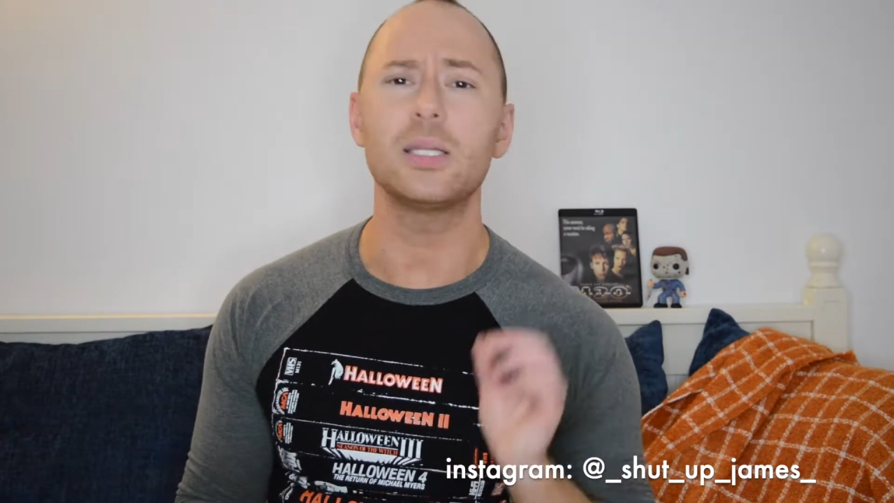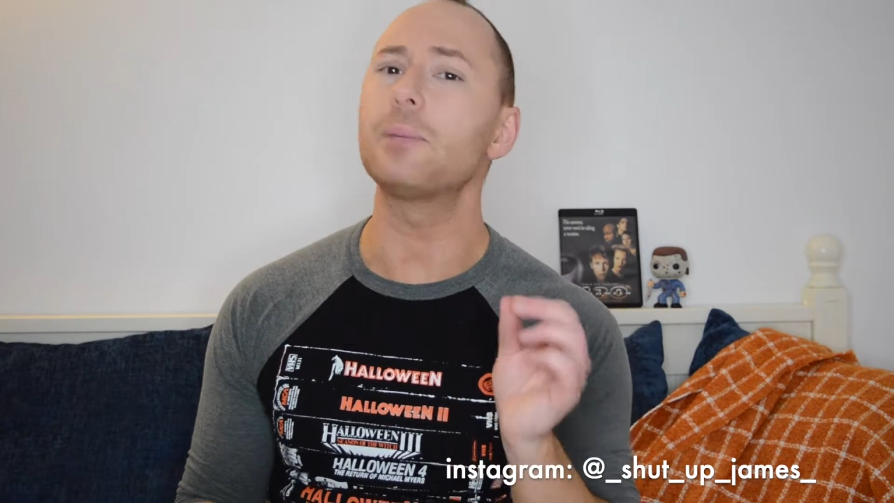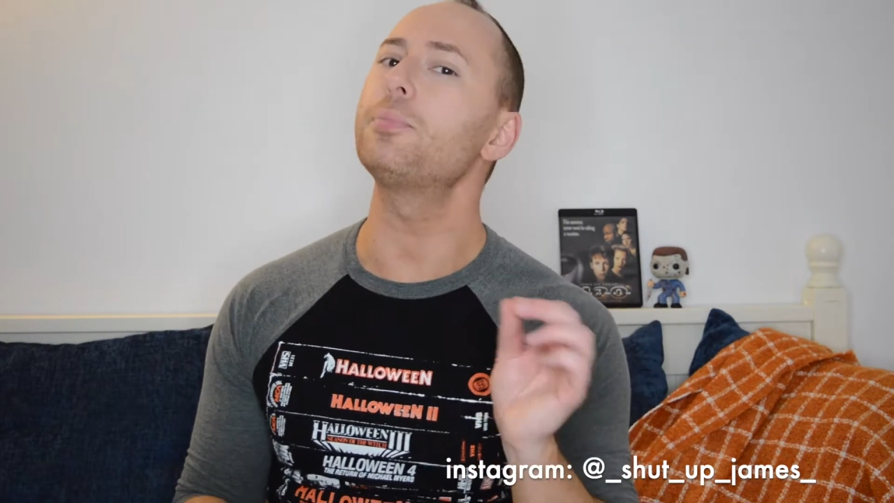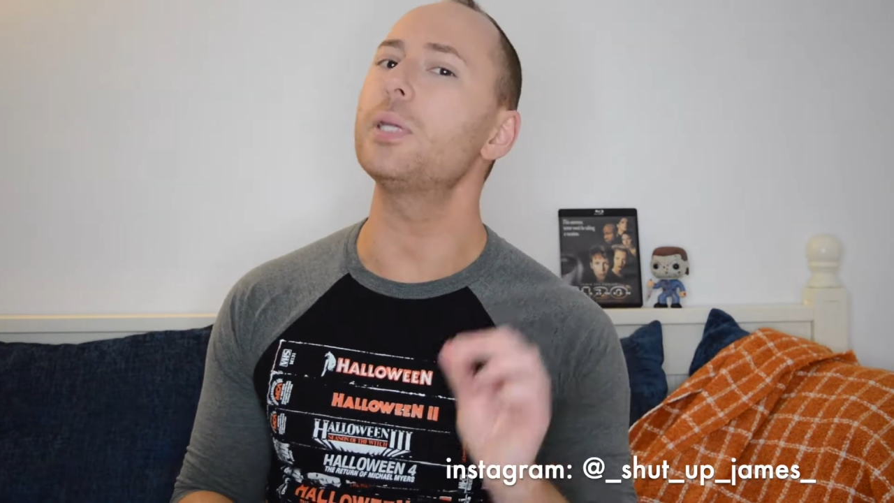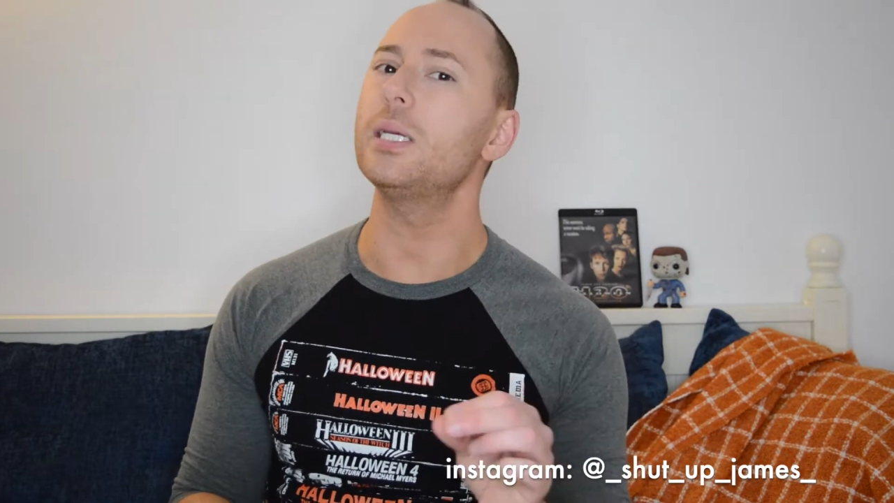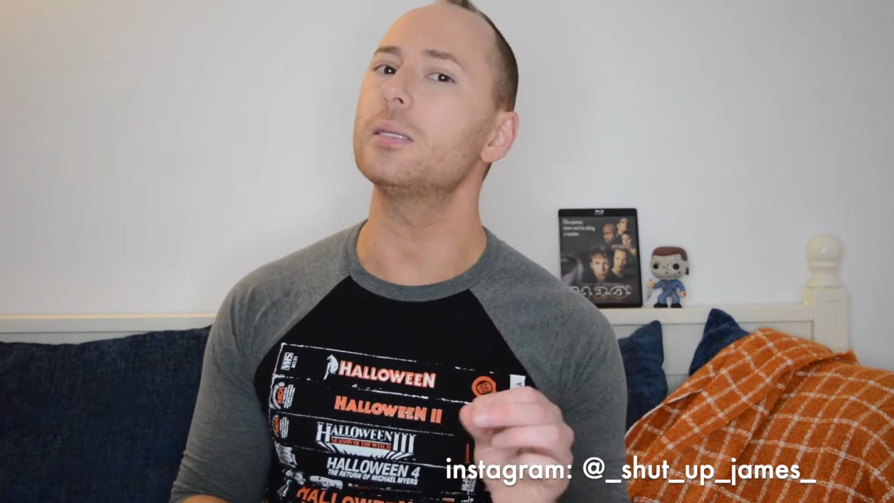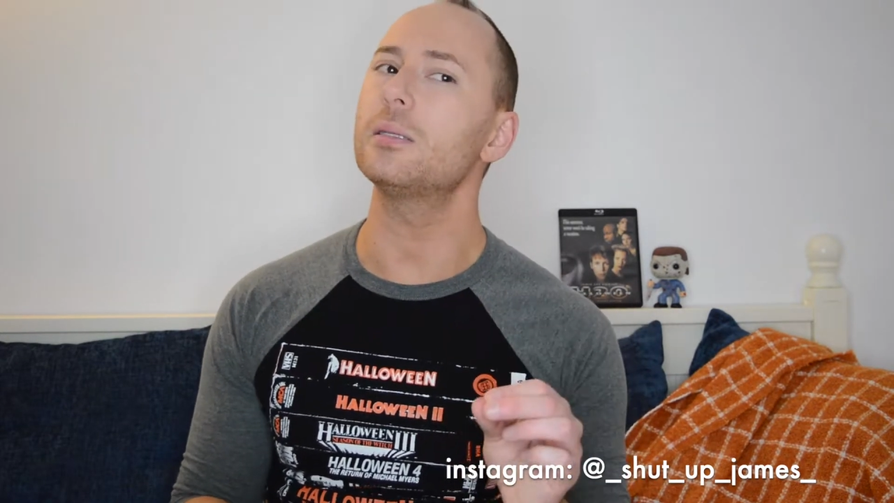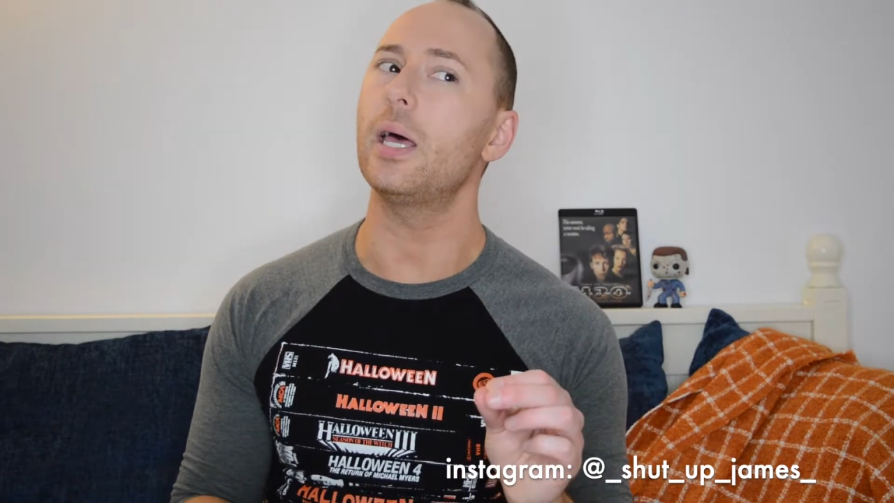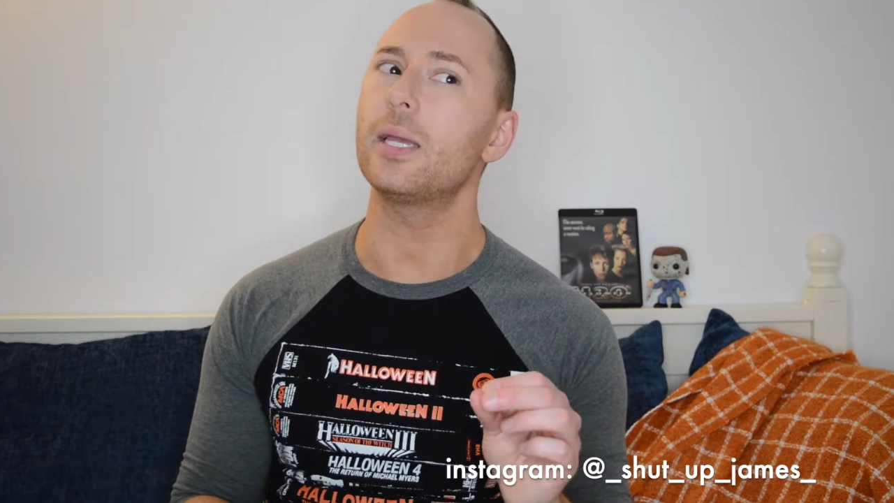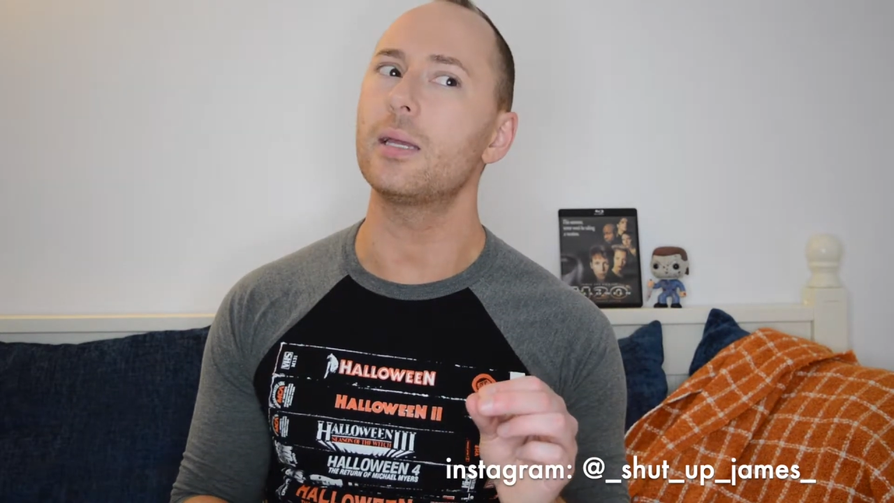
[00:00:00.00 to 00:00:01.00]
Like, please,
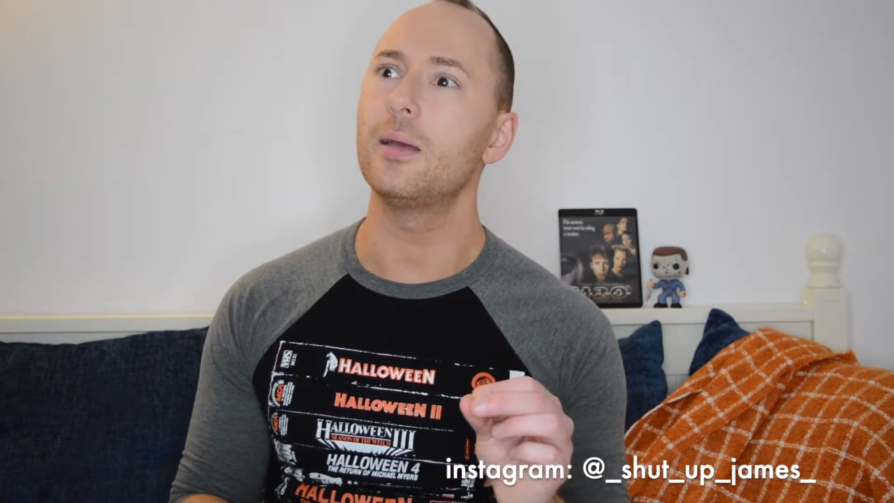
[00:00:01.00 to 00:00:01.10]
like,